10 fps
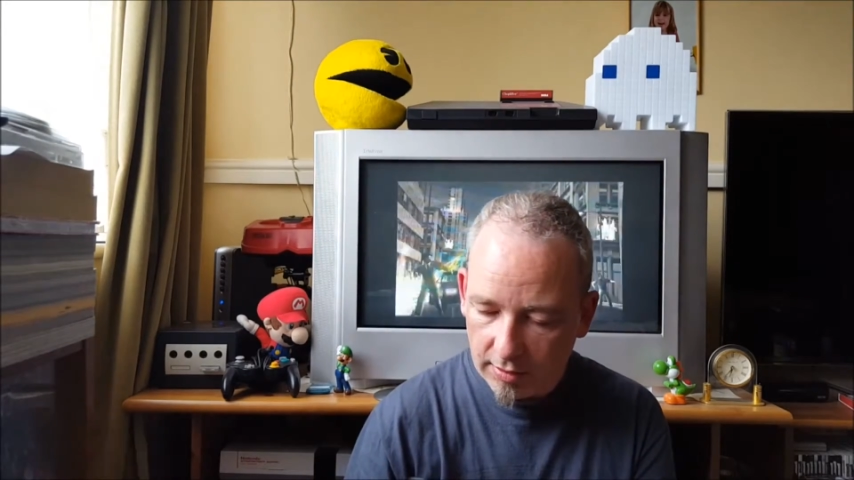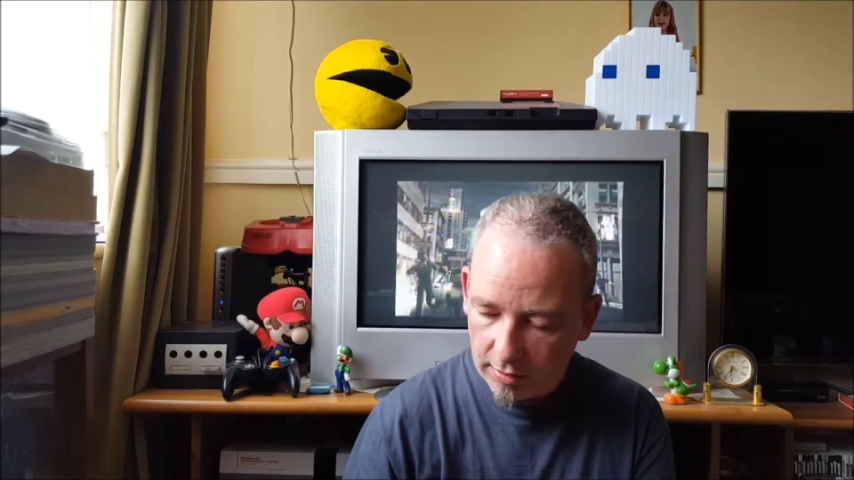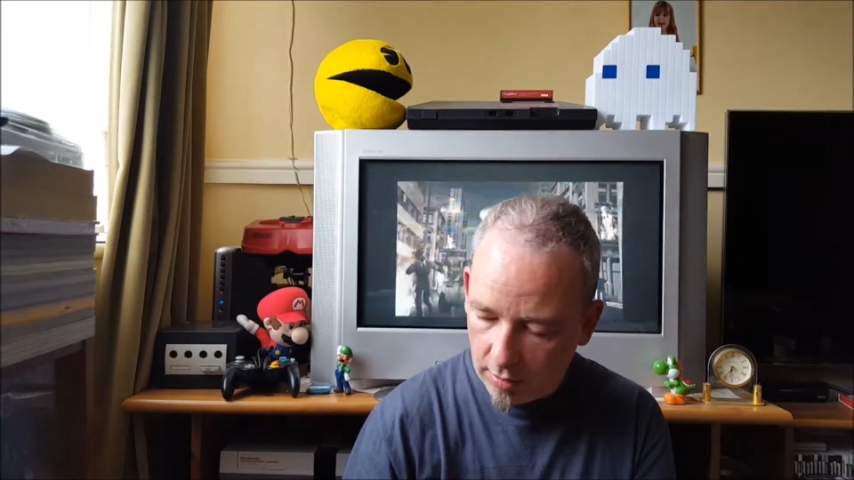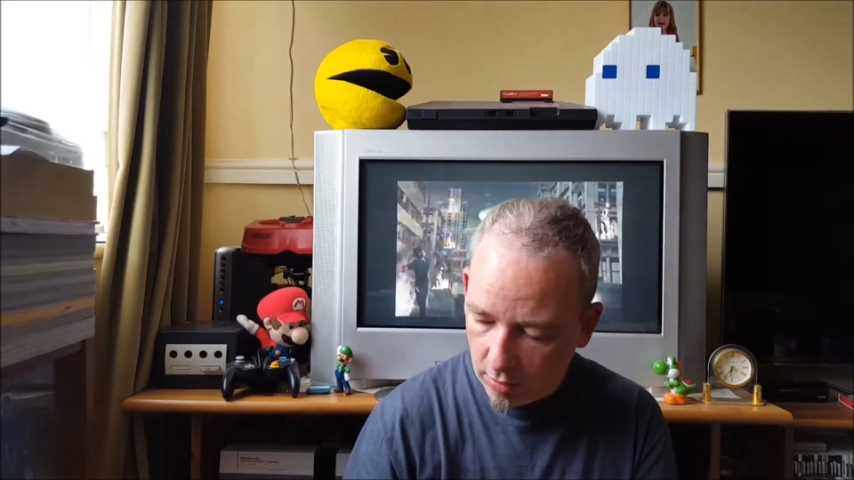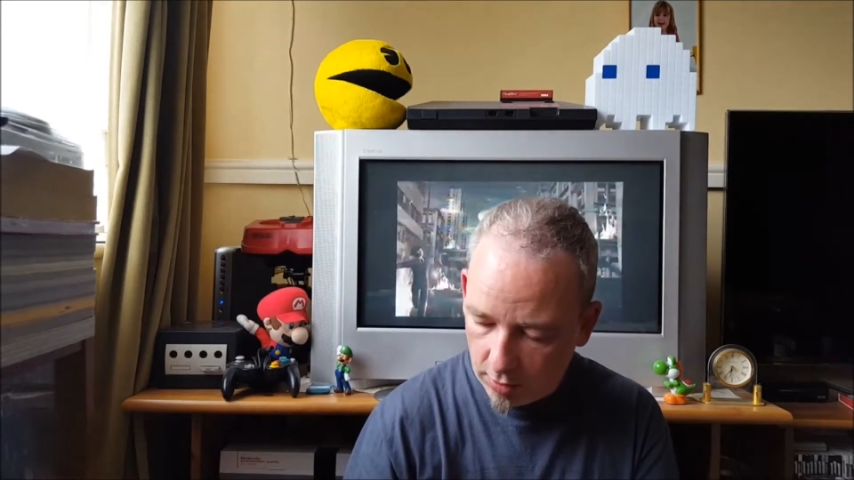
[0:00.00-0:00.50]
I
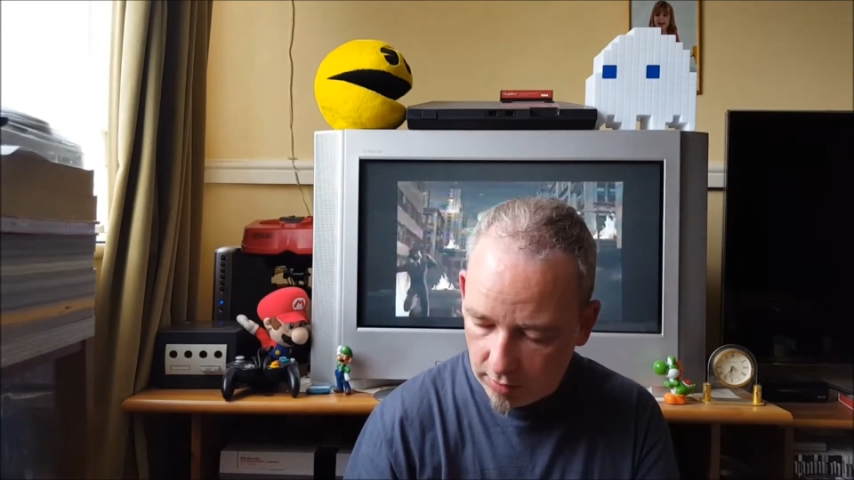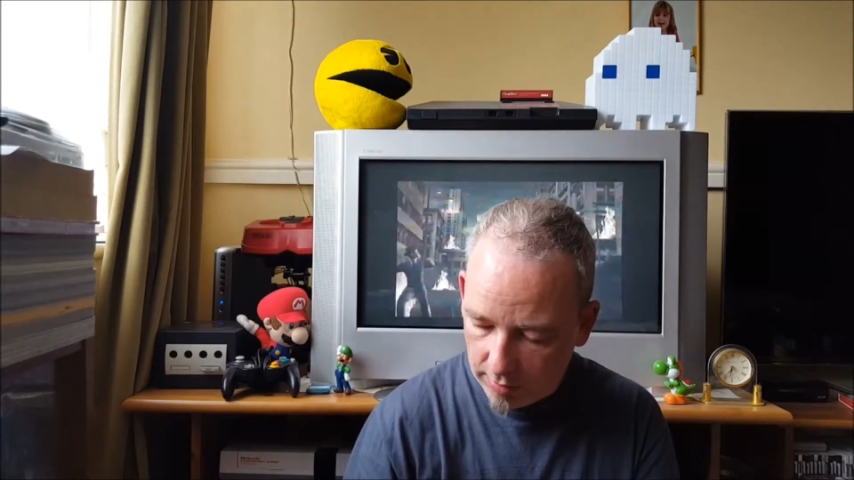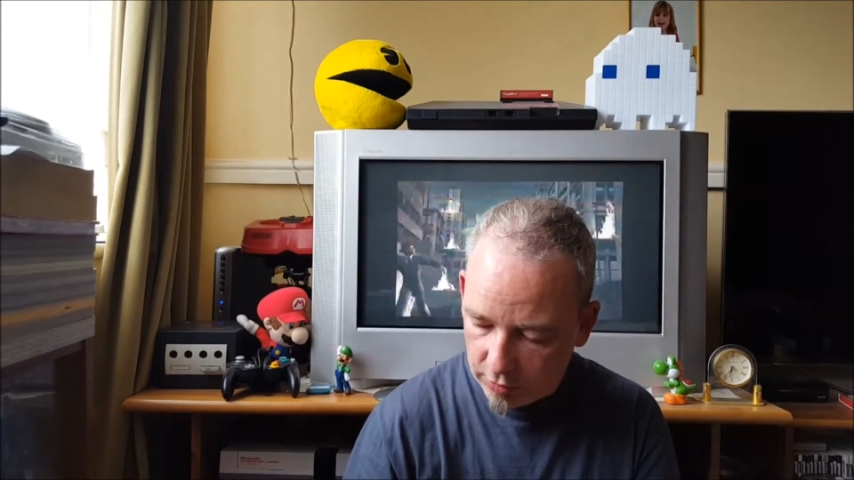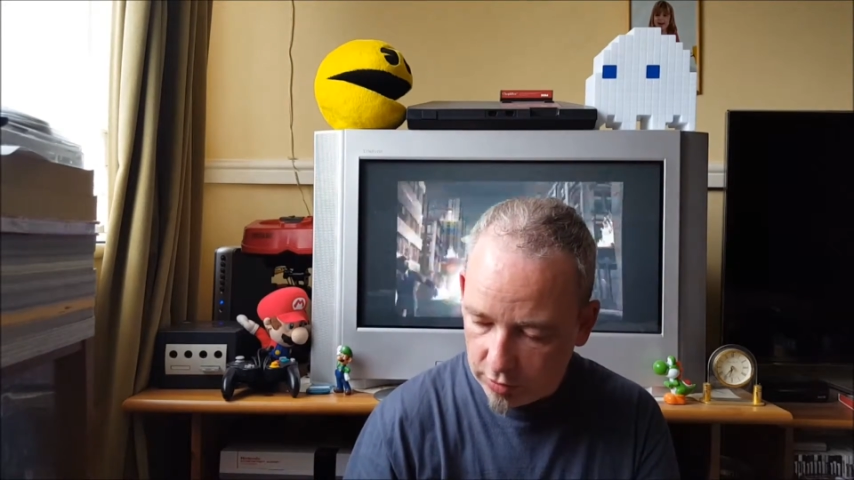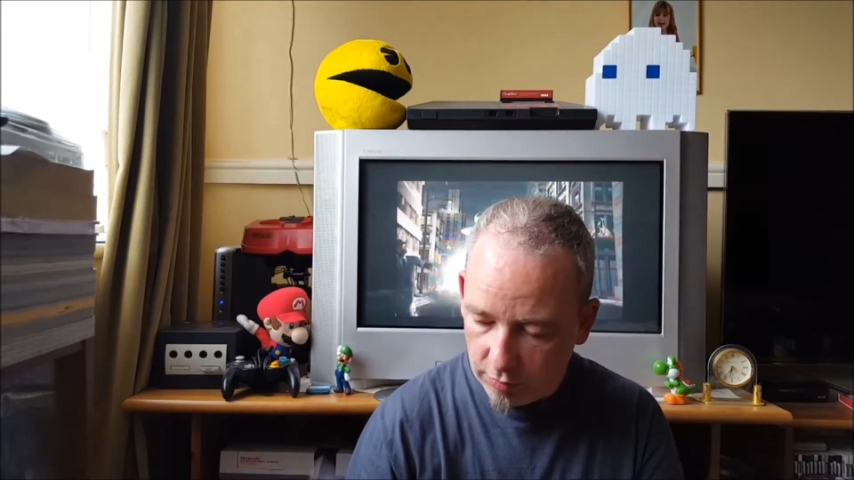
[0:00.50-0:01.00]
think the
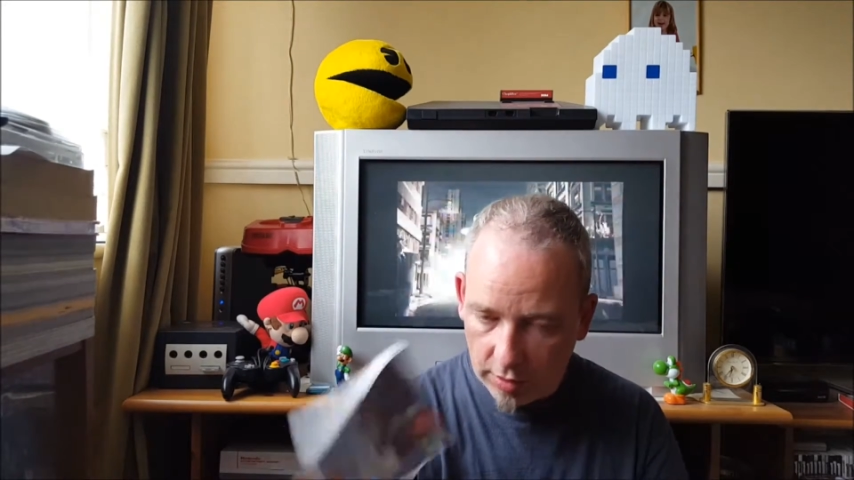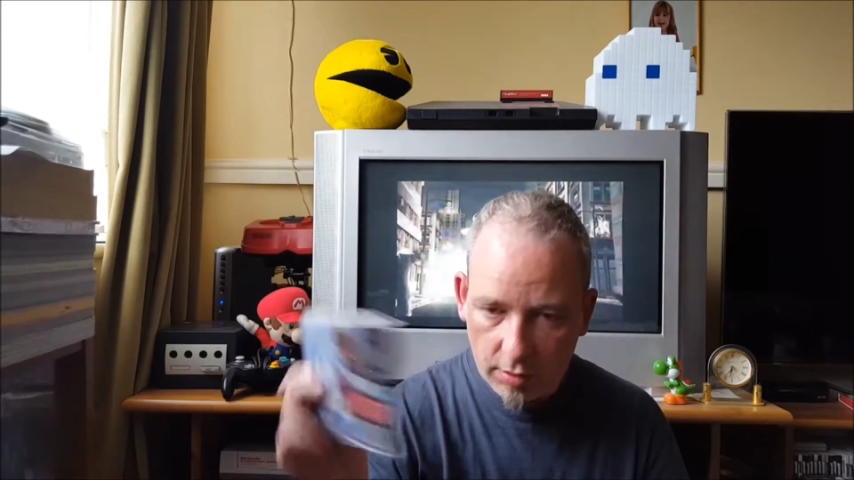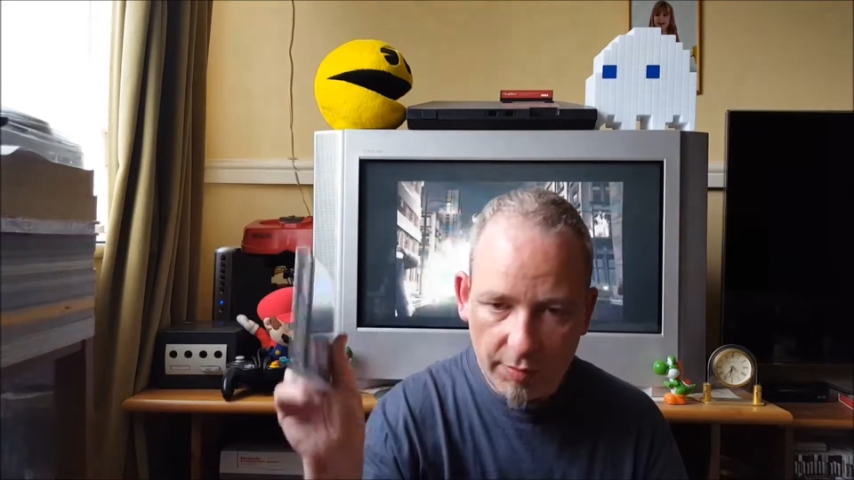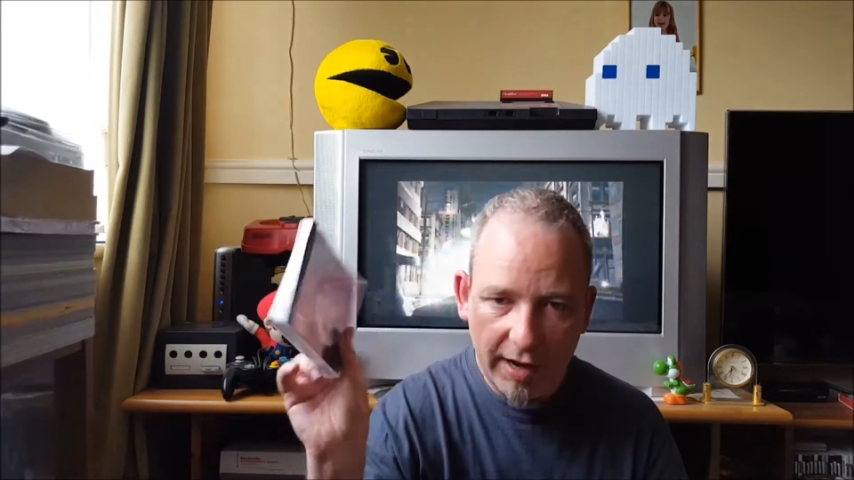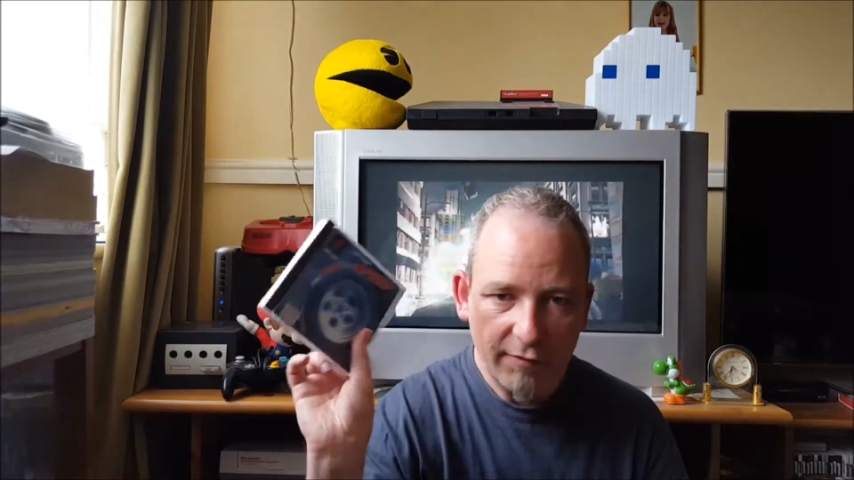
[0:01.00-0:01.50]
hologram should be on
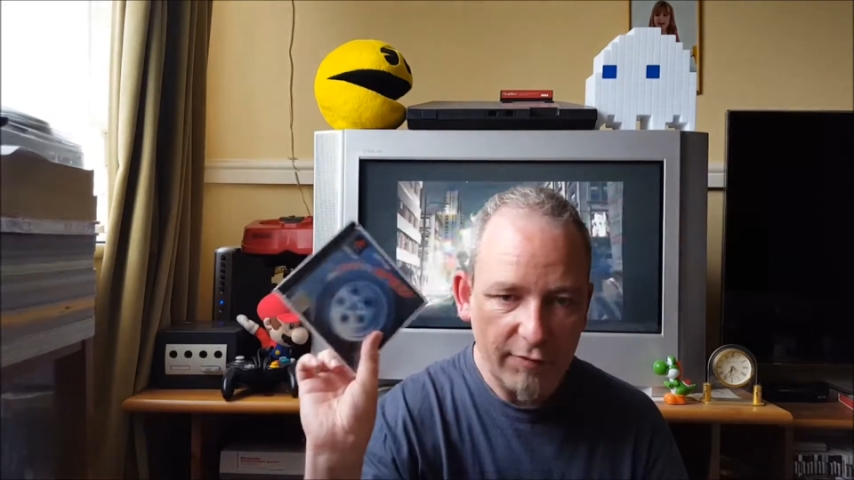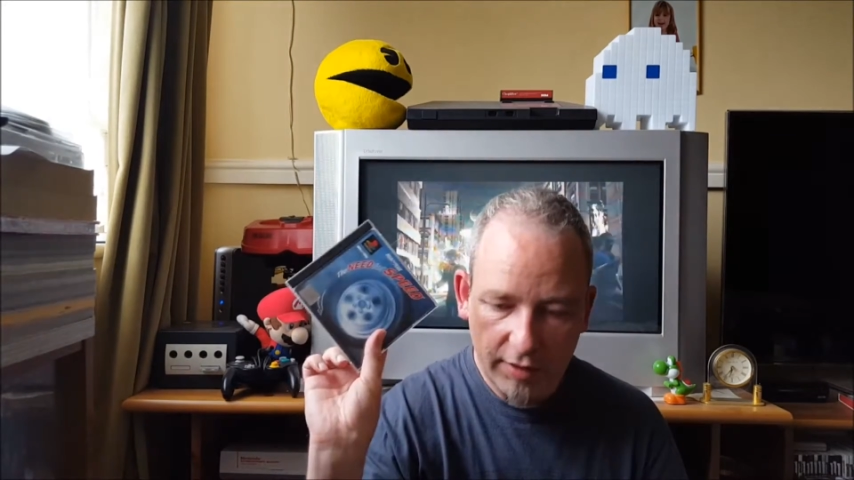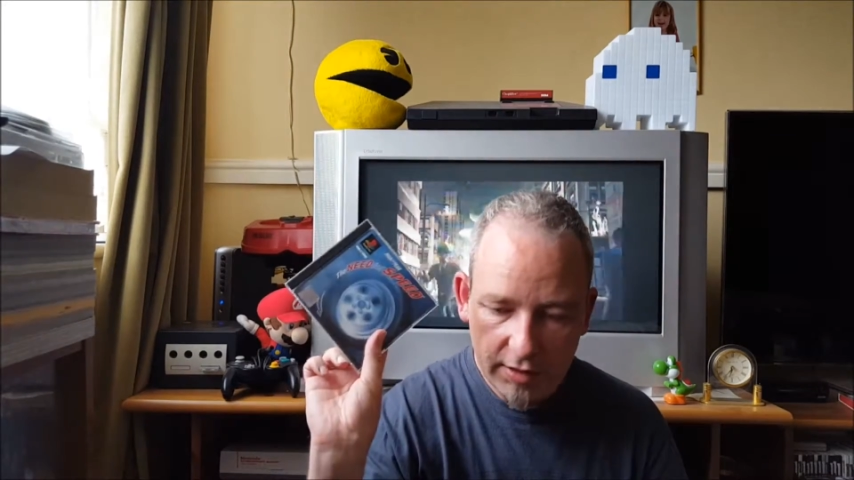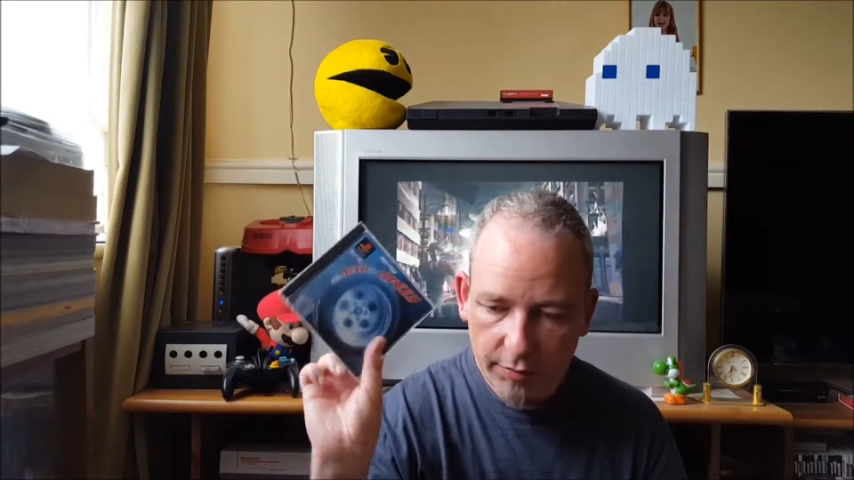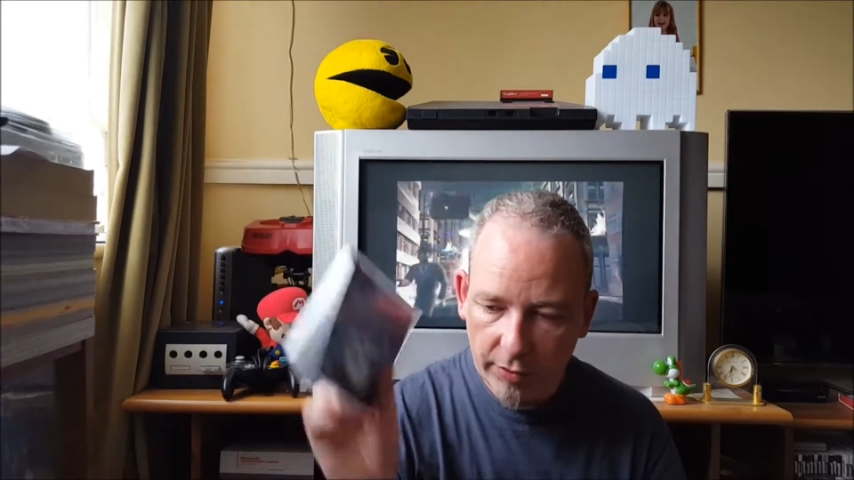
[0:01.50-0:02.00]
the back for
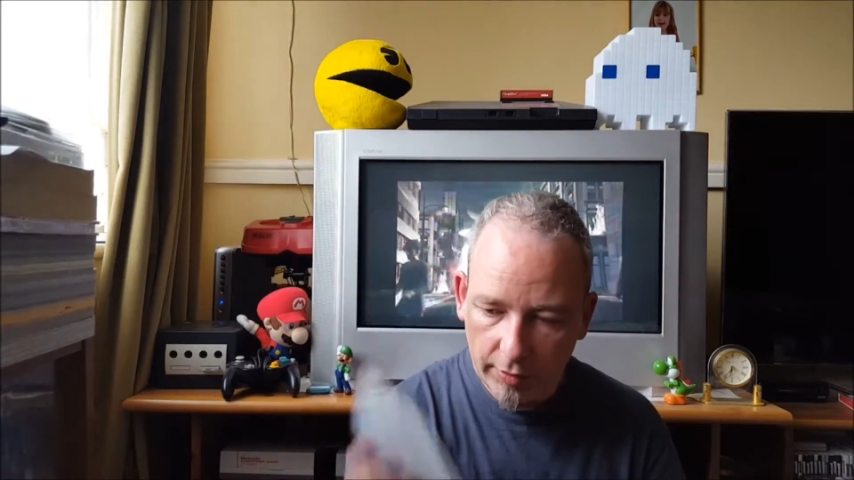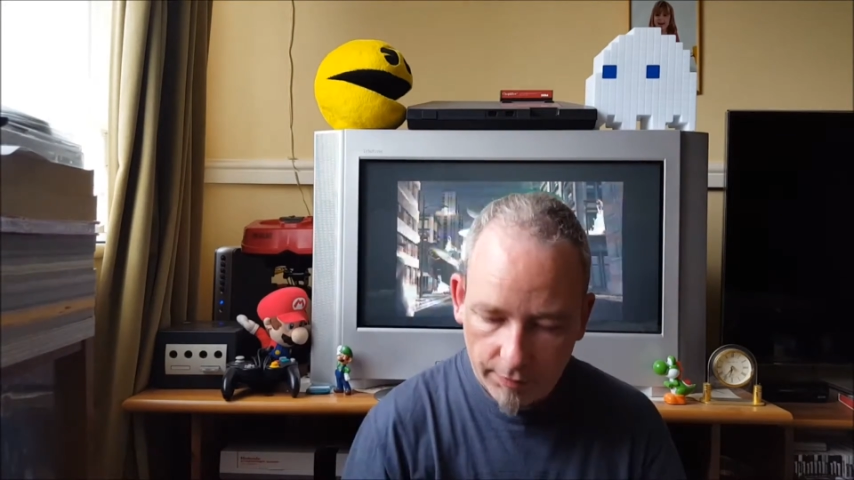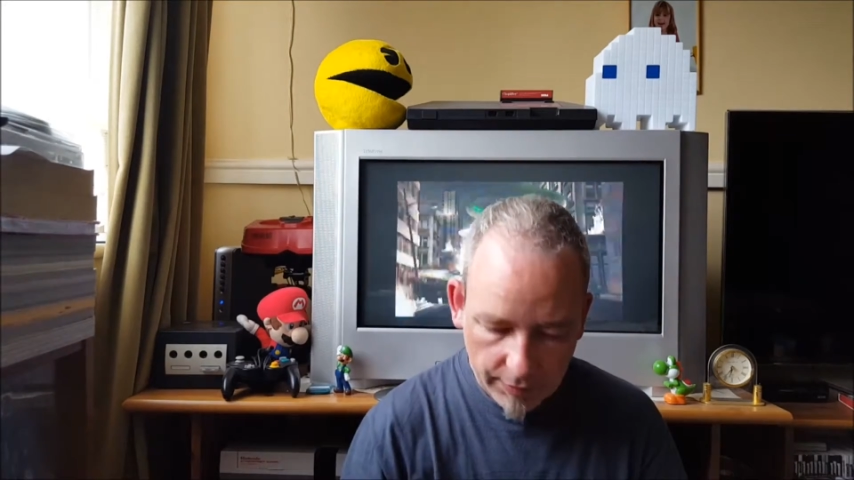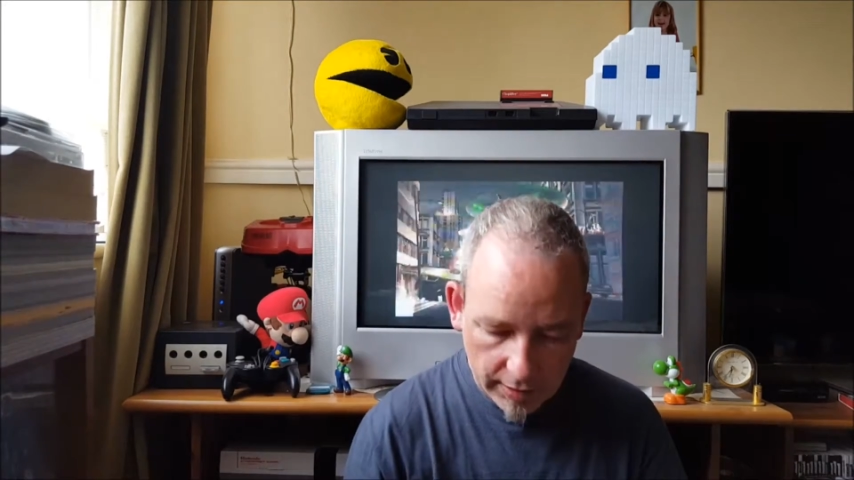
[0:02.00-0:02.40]
this, but